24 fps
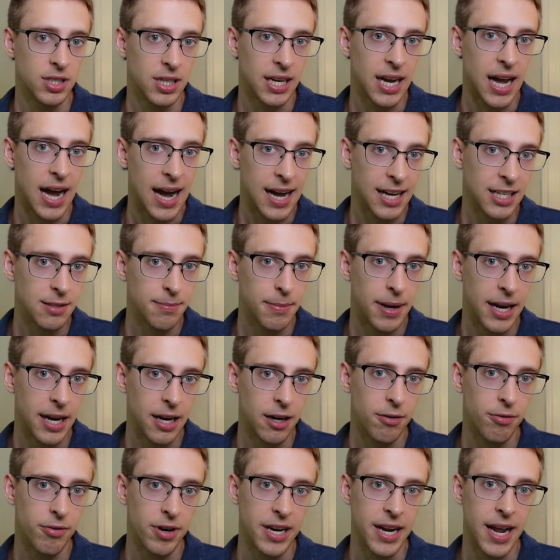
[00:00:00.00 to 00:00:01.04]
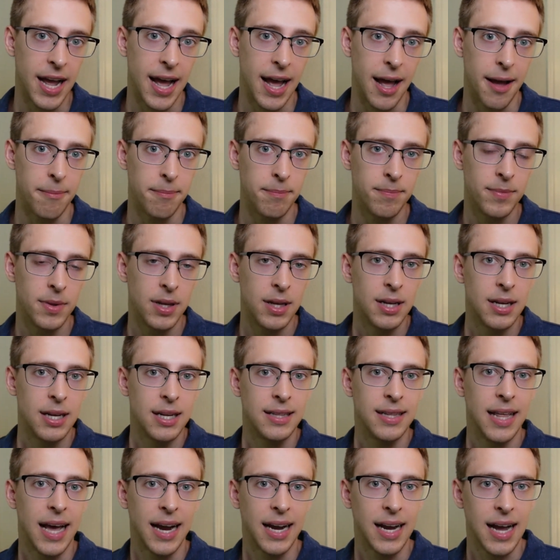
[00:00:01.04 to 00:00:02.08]
a cosmetic rehab,
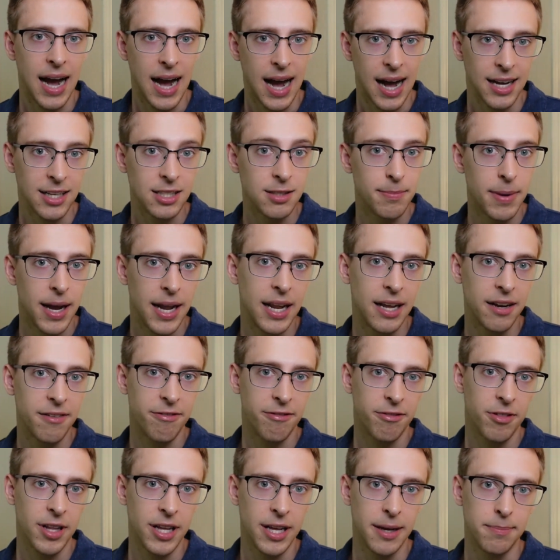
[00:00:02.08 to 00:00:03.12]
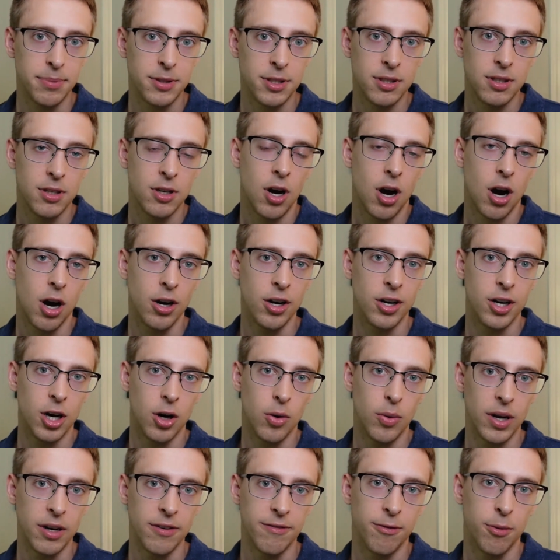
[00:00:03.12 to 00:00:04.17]
that cosmetic flips are
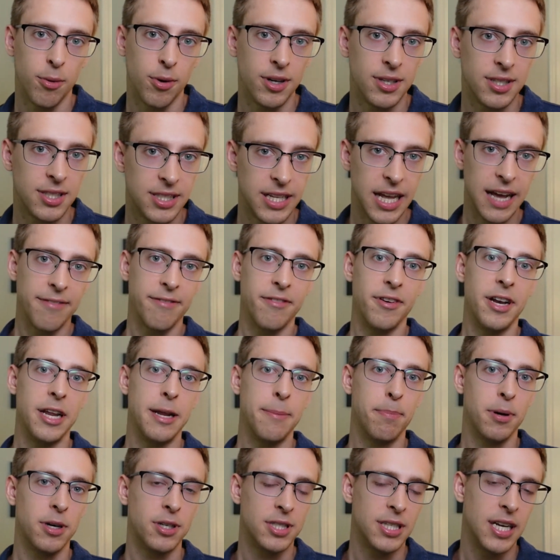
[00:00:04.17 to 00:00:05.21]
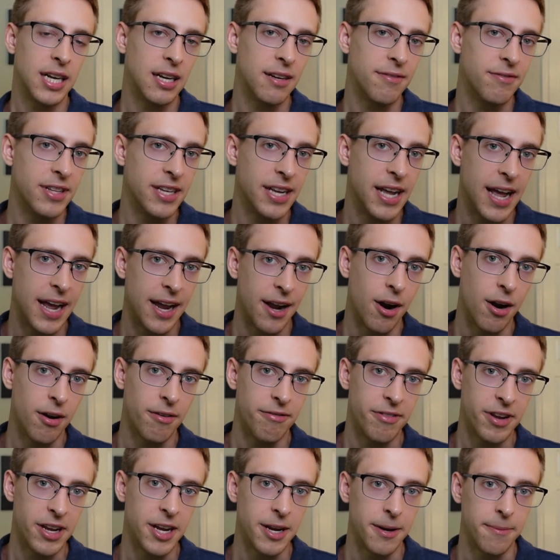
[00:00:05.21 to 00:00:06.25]
going for 70% of the
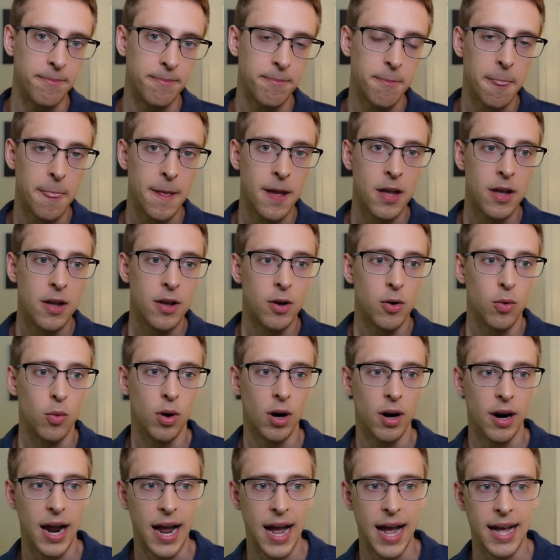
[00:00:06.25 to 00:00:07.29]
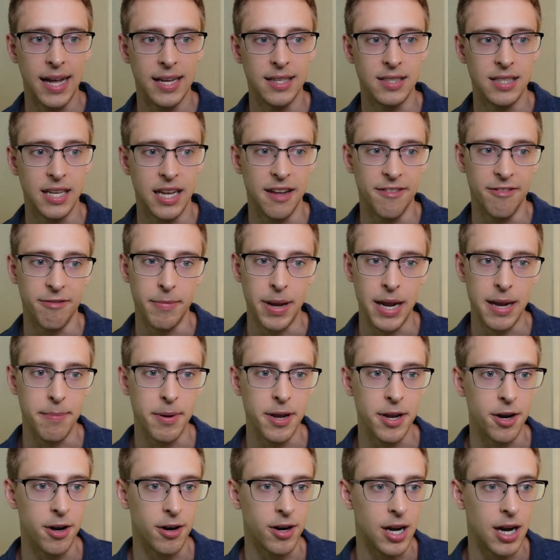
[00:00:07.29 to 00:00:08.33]
ARV. Whereas if maybe
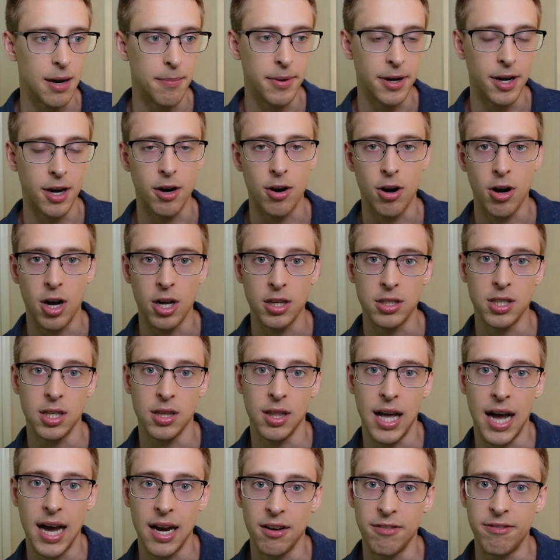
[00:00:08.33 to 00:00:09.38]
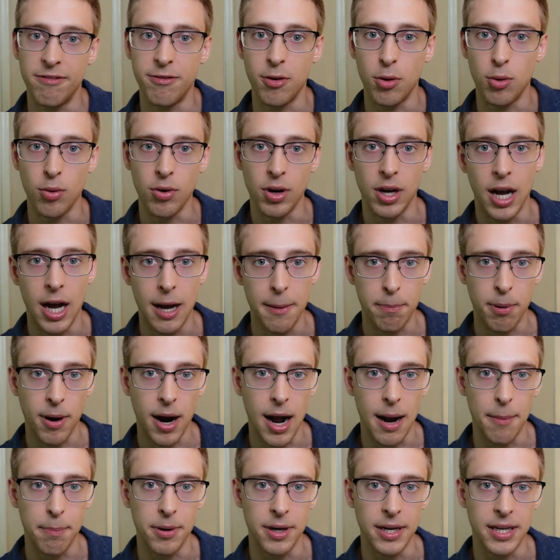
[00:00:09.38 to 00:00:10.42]
you're coming across a lot of full gut
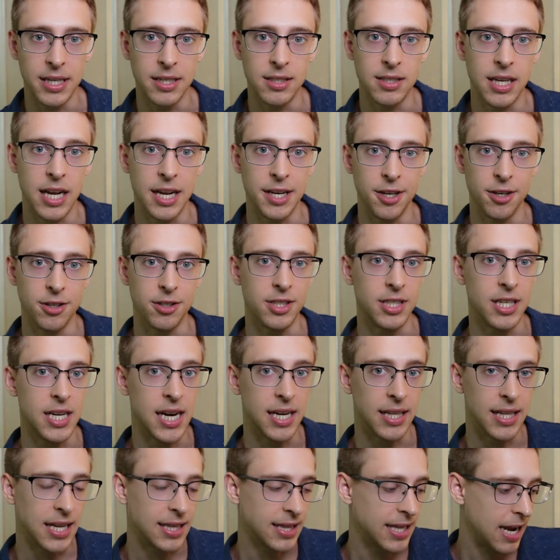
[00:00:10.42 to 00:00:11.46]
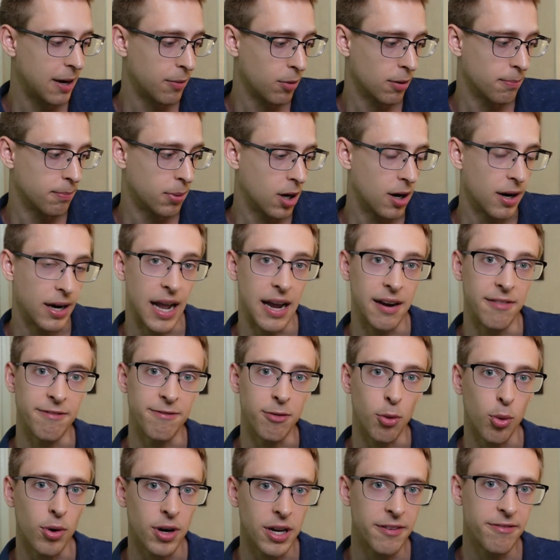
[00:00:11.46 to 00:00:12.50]
properties and you're seeing that they were bought at
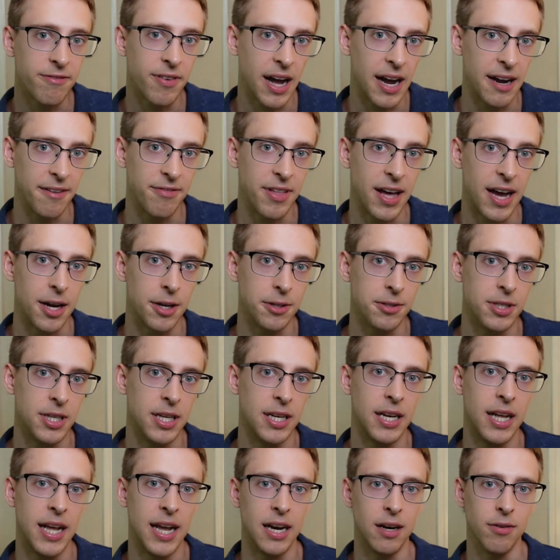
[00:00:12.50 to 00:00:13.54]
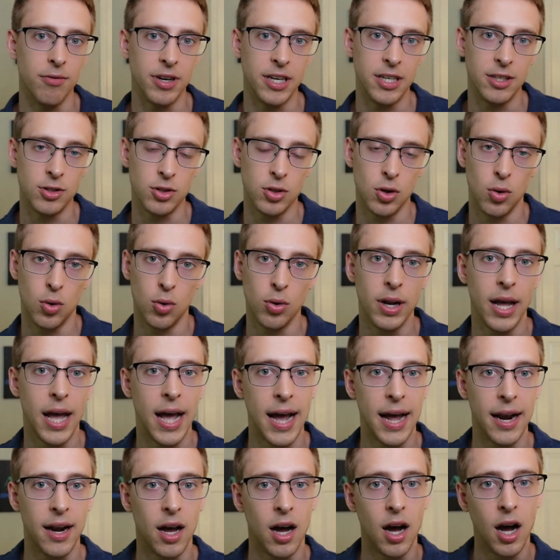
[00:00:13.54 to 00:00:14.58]
$45,000 and resold
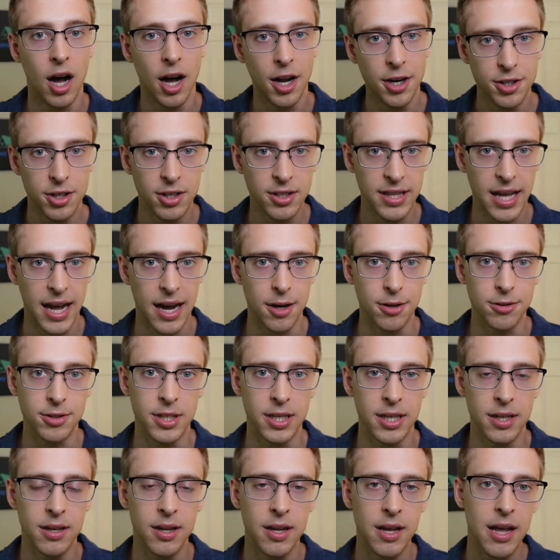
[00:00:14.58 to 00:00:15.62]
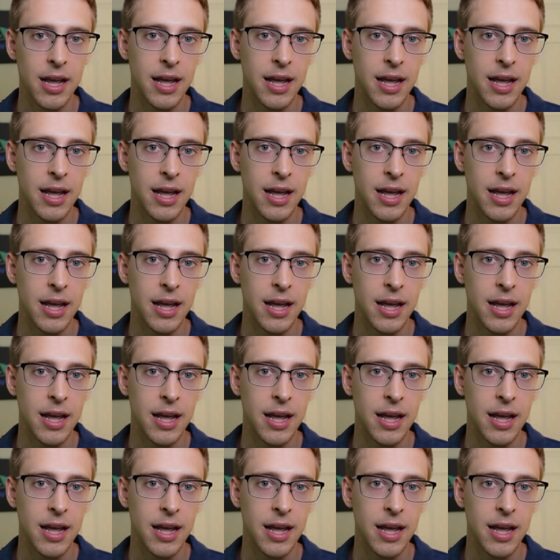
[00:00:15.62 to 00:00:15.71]
at $100,000,